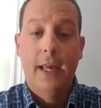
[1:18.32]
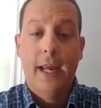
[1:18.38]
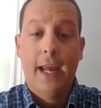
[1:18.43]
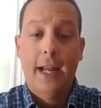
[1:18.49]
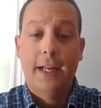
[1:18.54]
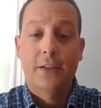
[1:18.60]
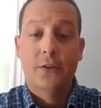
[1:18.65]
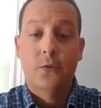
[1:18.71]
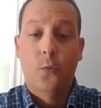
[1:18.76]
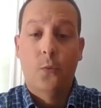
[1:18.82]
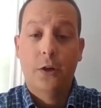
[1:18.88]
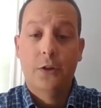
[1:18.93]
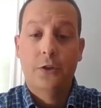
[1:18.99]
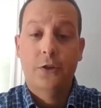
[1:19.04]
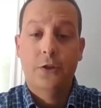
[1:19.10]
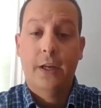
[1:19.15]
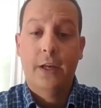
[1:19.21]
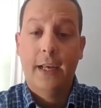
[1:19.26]
in its work
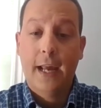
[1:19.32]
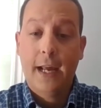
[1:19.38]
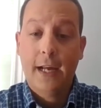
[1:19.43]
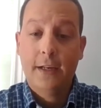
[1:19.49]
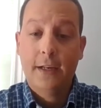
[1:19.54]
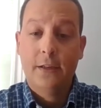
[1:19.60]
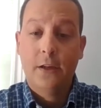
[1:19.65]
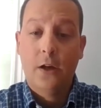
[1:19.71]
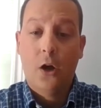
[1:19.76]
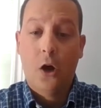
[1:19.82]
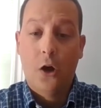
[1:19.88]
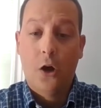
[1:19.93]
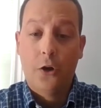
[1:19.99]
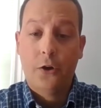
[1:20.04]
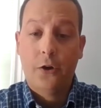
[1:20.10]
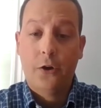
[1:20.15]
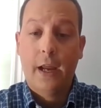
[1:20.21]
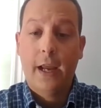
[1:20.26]
to connect,
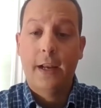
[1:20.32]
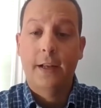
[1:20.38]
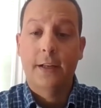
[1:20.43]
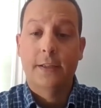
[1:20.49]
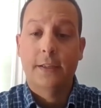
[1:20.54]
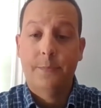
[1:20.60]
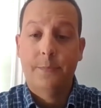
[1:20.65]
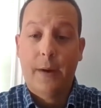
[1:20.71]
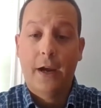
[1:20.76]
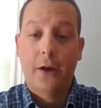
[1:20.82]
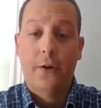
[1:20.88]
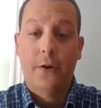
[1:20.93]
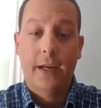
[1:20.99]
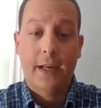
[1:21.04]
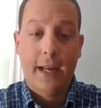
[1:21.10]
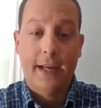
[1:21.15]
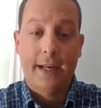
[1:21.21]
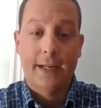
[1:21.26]
honor, and inspire
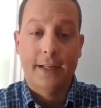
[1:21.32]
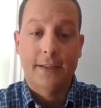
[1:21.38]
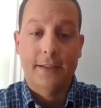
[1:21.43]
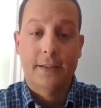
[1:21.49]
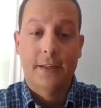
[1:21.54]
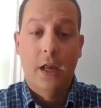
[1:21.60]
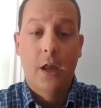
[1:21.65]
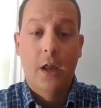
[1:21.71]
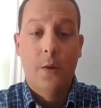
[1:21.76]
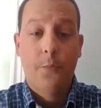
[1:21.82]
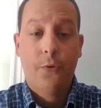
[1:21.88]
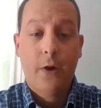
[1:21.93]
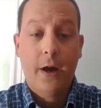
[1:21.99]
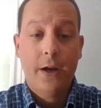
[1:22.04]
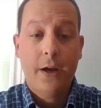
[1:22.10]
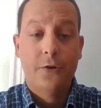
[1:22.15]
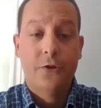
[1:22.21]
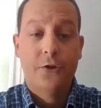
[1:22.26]
Canadians.
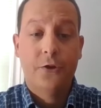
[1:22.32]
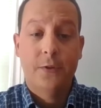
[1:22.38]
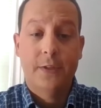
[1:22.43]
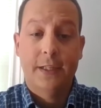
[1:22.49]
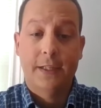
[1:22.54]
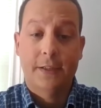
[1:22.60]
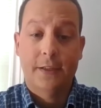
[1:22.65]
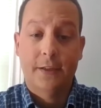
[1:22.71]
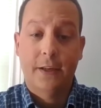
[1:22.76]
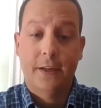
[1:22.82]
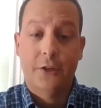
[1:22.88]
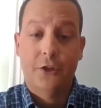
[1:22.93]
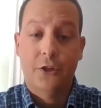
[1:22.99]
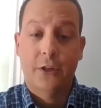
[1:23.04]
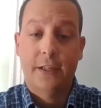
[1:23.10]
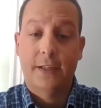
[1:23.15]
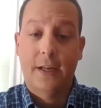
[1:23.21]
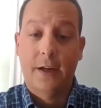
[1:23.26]
Prior to his
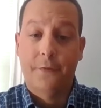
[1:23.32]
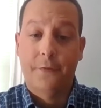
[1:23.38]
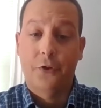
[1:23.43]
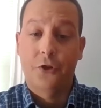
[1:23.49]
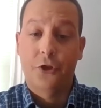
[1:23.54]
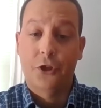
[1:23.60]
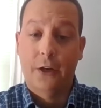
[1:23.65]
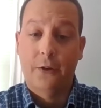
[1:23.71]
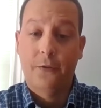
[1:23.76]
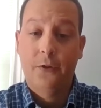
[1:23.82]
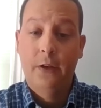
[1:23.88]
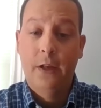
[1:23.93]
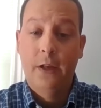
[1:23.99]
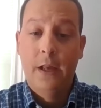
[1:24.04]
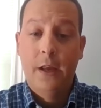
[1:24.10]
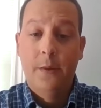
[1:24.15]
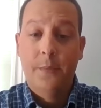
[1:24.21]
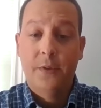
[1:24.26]
installation as Governor General,
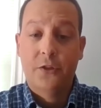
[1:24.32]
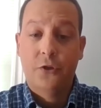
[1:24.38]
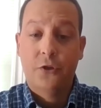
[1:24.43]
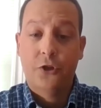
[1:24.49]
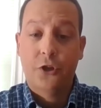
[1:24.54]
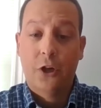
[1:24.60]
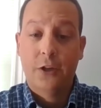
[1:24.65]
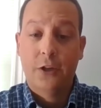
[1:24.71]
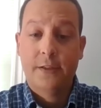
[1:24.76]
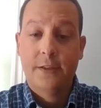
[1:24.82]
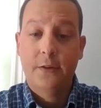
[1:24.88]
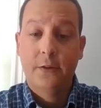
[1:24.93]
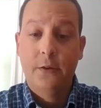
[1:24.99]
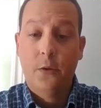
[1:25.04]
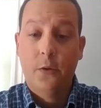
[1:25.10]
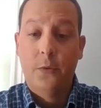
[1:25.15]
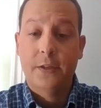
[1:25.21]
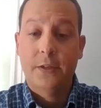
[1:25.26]
Mr. Johnston
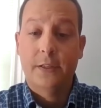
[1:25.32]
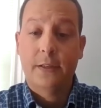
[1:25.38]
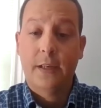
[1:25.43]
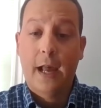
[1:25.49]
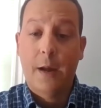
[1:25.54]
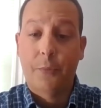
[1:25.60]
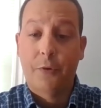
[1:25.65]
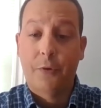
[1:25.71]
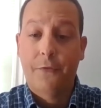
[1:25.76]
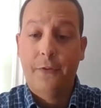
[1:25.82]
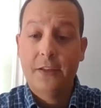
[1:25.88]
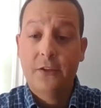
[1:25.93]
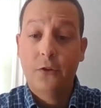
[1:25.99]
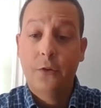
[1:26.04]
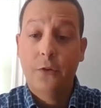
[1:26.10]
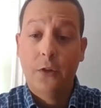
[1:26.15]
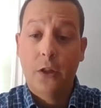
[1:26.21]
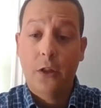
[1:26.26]
was a
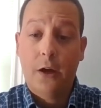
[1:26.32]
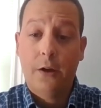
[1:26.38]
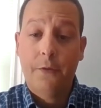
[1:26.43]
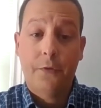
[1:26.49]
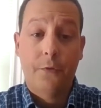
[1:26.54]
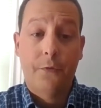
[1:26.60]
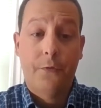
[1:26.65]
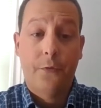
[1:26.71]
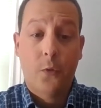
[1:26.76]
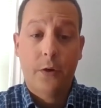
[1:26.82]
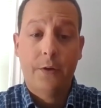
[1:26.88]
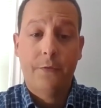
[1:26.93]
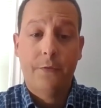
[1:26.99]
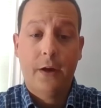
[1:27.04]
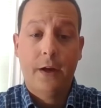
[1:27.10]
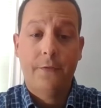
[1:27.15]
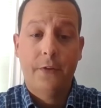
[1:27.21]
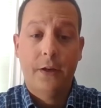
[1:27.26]
professor of law for
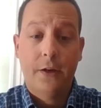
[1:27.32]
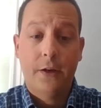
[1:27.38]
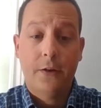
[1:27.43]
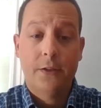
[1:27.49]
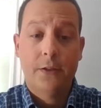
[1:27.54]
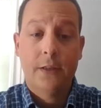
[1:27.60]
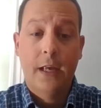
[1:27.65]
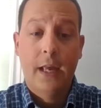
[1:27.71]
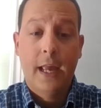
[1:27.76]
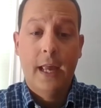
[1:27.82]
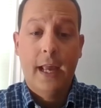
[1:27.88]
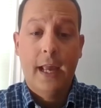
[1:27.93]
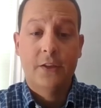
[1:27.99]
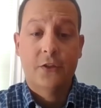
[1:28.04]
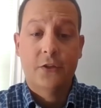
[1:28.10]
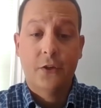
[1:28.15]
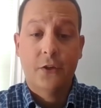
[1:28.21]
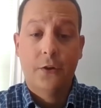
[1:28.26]
45 years
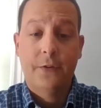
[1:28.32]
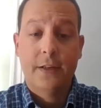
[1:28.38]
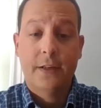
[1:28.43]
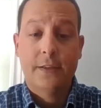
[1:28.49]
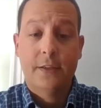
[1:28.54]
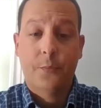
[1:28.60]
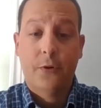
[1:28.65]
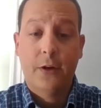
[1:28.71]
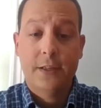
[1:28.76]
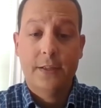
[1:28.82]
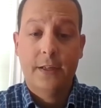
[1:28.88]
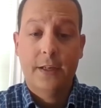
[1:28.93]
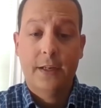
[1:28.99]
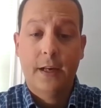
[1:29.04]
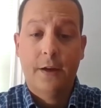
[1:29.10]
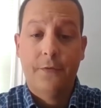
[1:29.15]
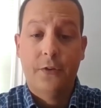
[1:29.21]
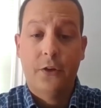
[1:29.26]
and served as the
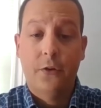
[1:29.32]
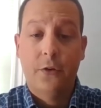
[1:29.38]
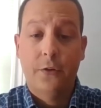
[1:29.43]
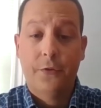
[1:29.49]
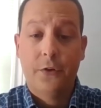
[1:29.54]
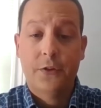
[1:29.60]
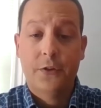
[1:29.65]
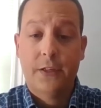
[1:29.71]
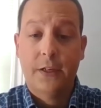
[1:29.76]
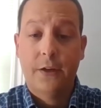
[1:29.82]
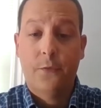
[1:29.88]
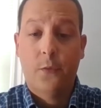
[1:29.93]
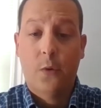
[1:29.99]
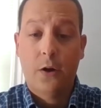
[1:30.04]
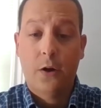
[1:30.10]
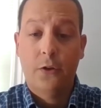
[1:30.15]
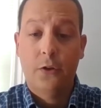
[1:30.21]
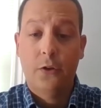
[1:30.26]
president of the University of
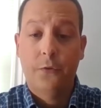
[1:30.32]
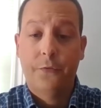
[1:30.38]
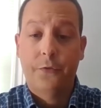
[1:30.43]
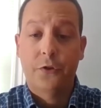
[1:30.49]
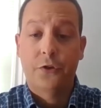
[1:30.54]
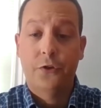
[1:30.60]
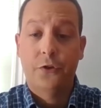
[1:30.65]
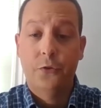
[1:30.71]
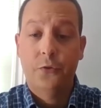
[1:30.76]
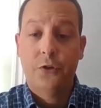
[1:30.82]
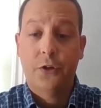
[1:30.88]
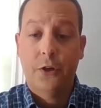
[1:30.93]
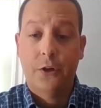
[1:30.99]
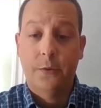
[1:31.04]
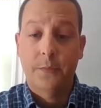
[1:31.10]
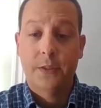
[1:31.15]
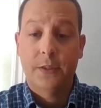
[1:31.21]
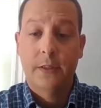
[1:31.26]
Waterloo for 2 terms